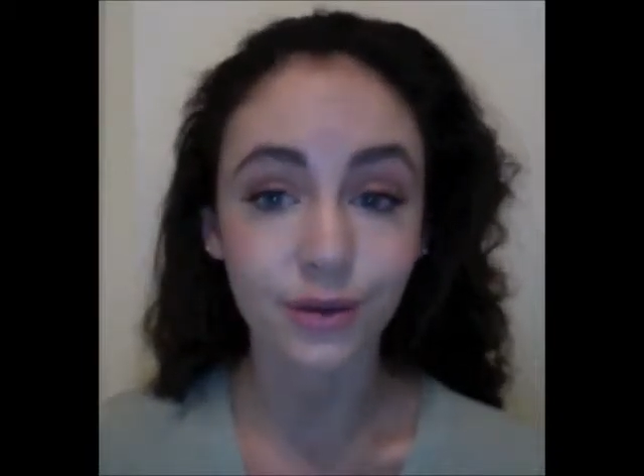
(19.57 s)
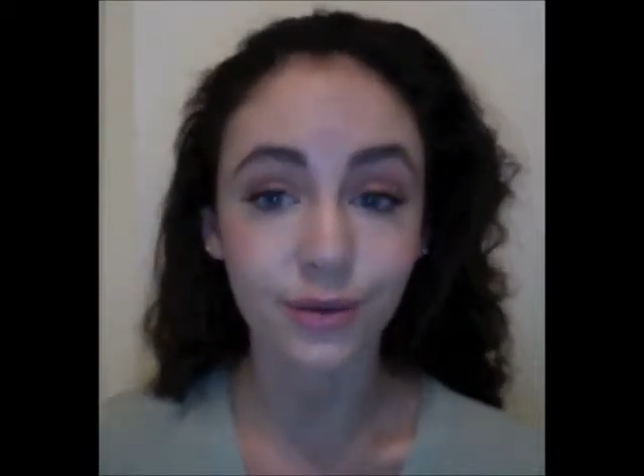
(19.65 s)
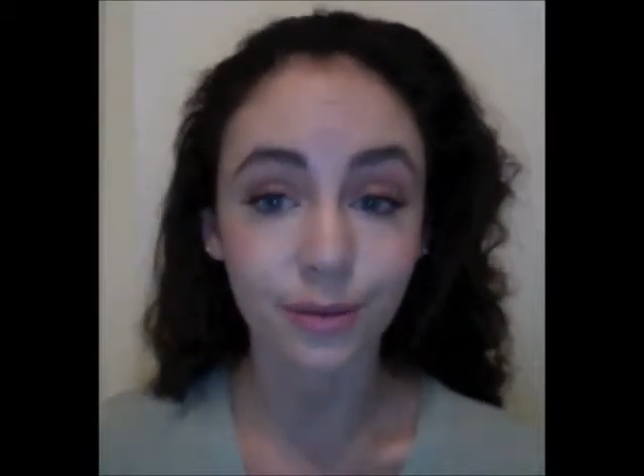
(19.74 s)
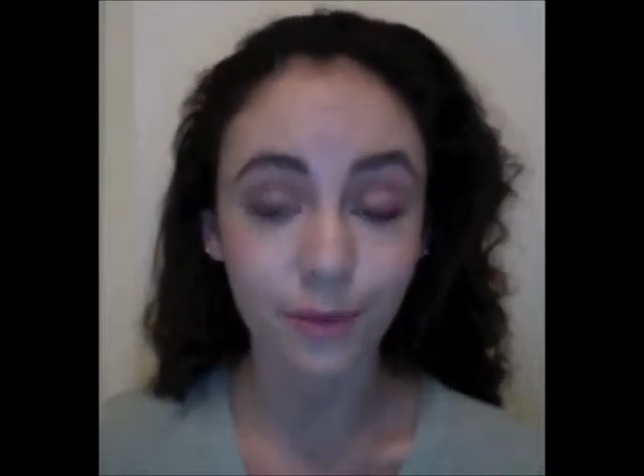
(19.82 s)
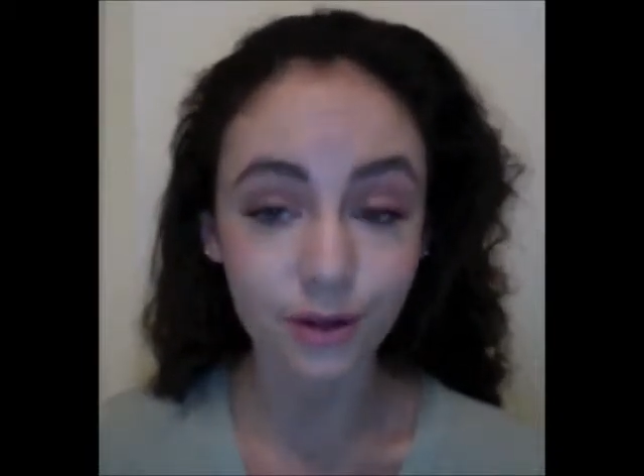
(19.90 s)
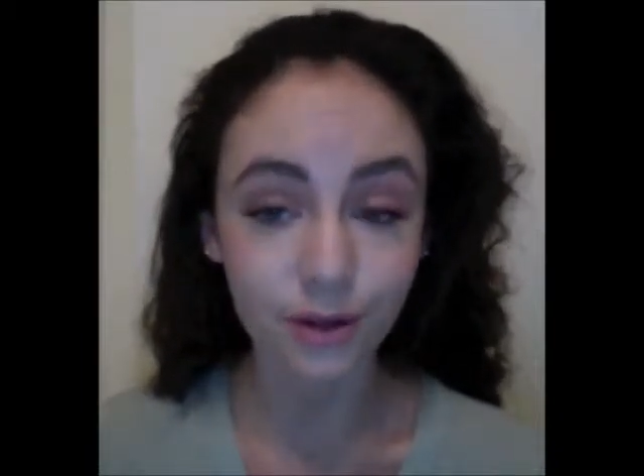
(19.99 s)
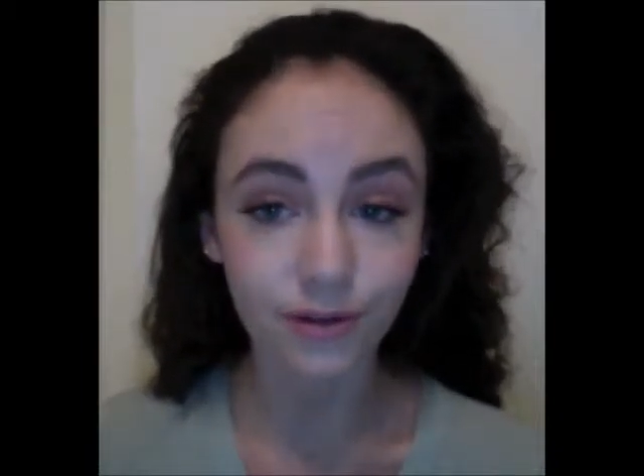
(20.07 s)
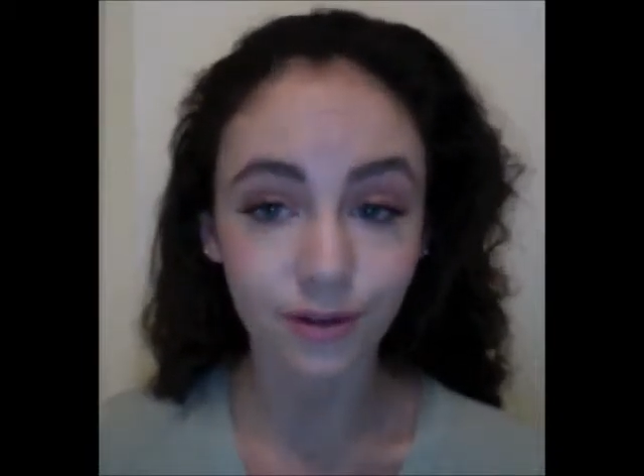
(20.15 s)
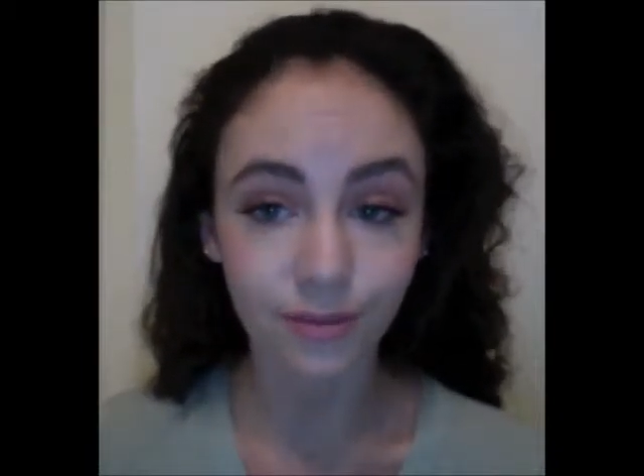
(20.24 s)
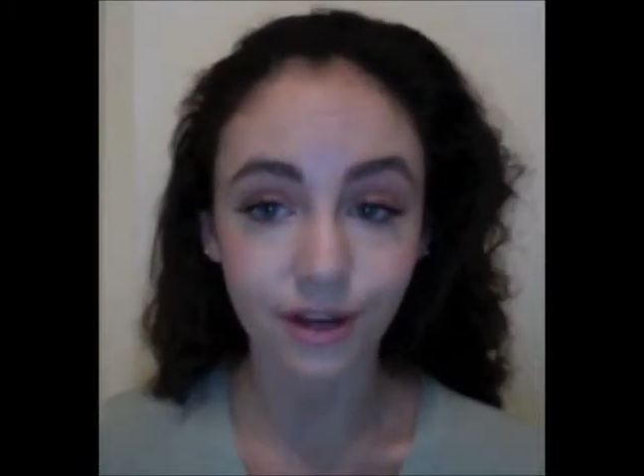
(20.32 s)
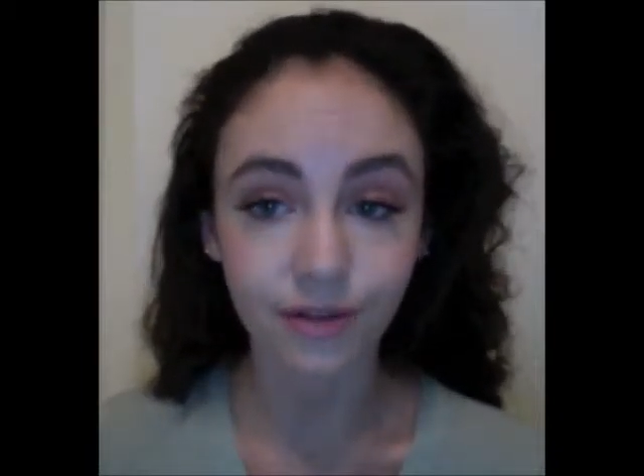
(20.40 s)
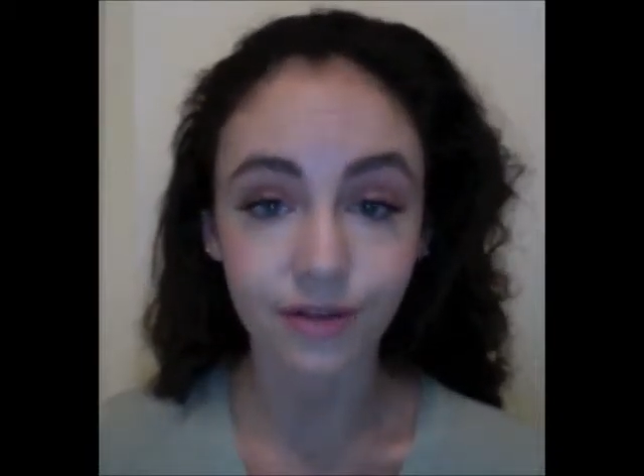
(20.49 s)
with most of
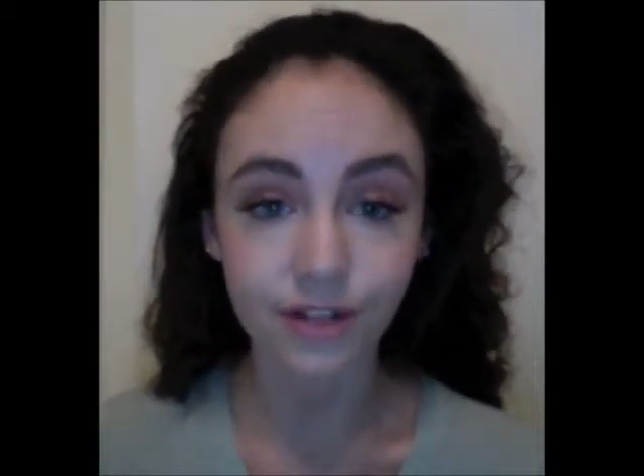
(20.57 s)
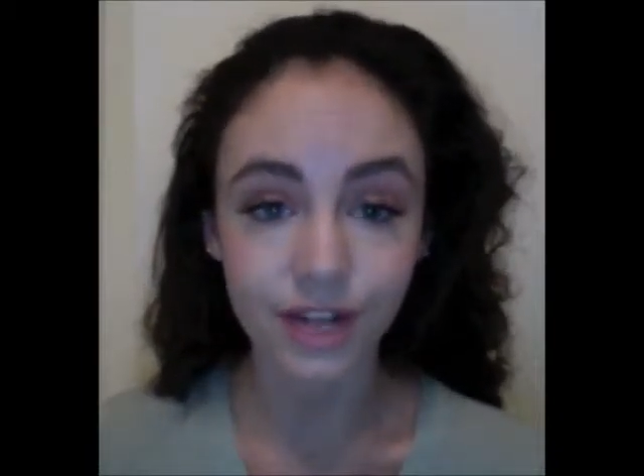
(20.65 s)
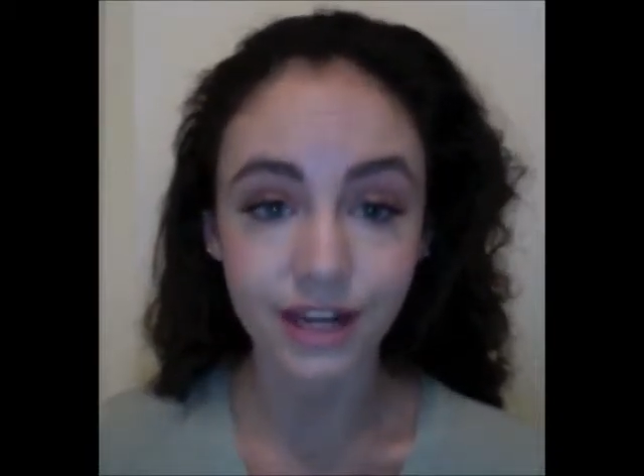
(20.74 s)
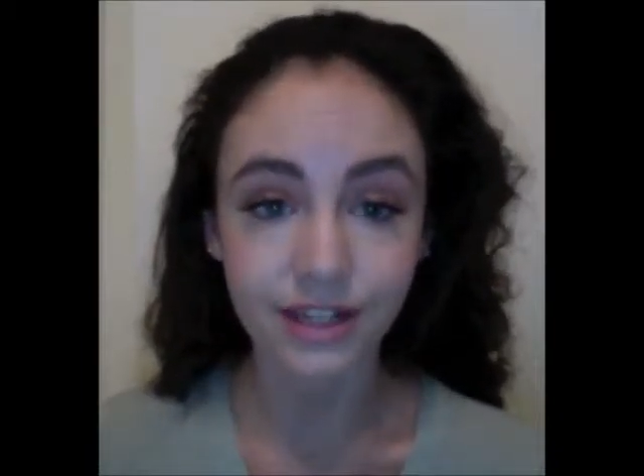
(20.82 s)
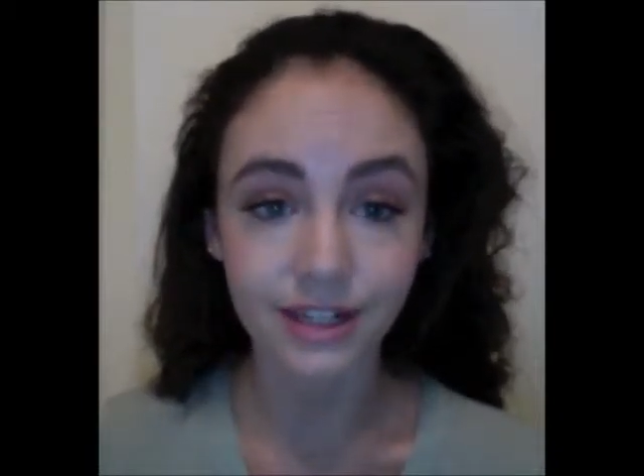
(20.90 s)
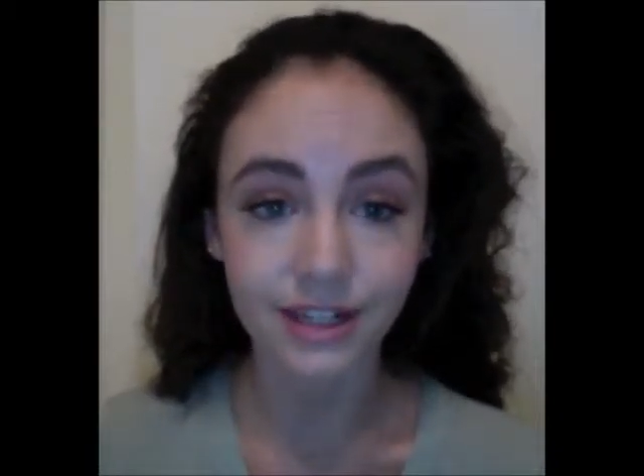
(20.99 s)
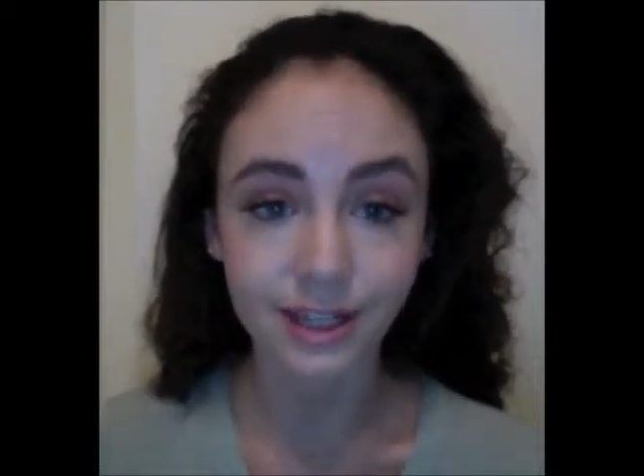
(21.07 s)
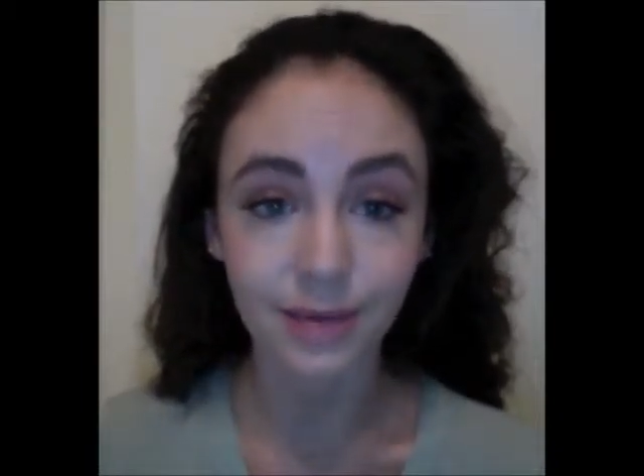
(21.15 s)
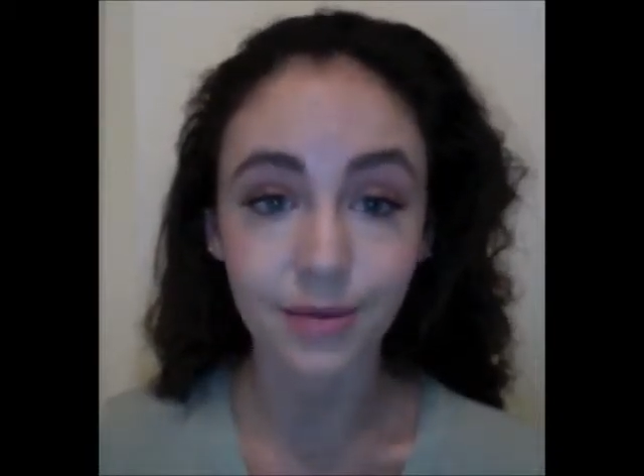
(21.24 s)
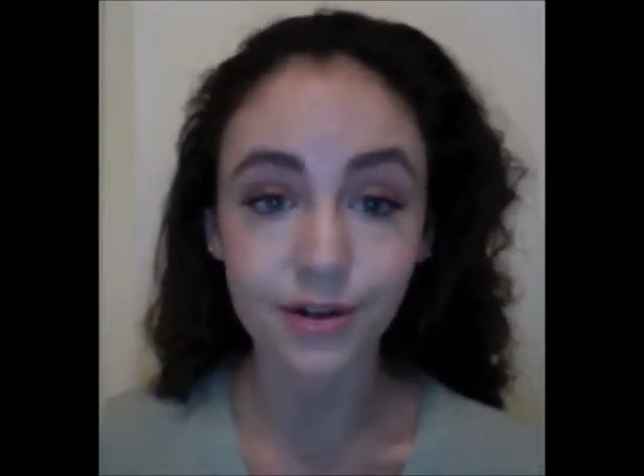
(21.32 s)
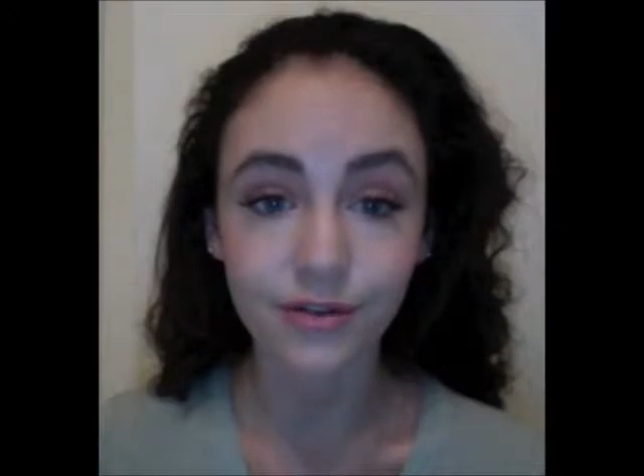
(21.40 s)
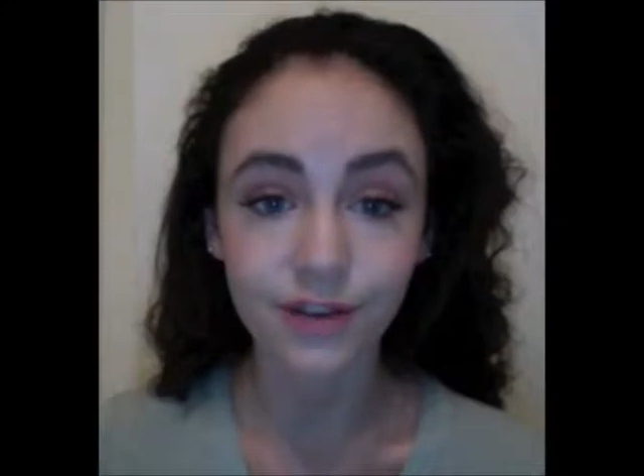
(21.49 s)
them being rejected as their
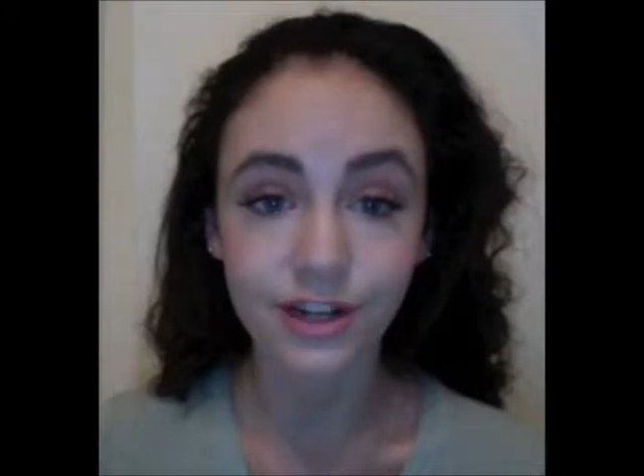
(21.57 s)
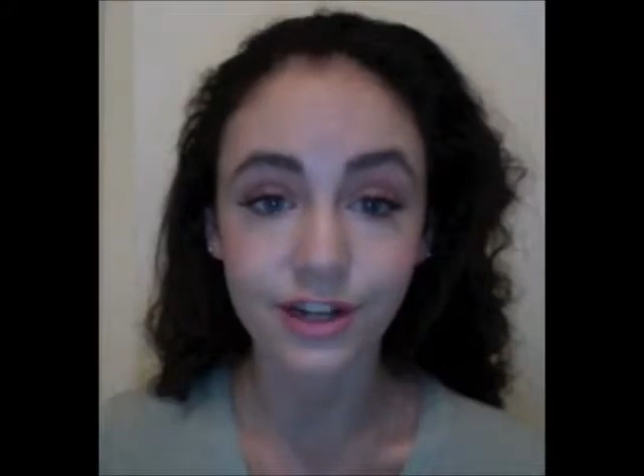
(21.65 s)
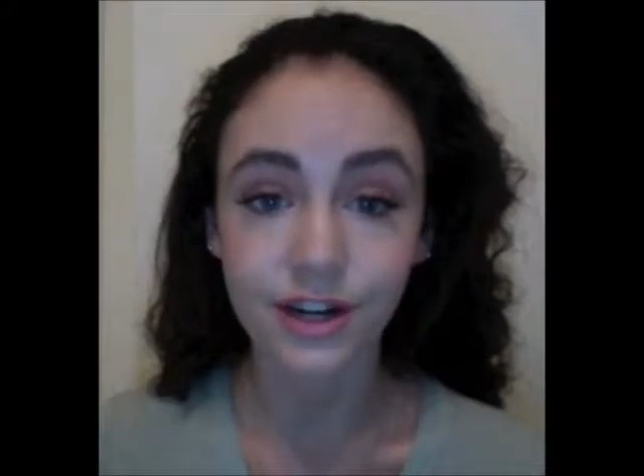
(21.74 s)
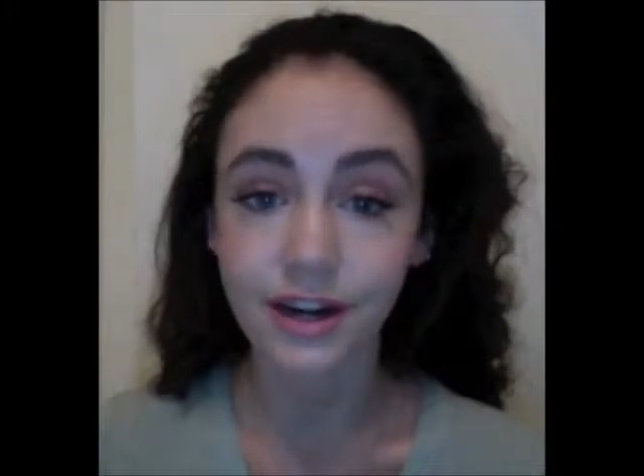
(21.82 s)
motivation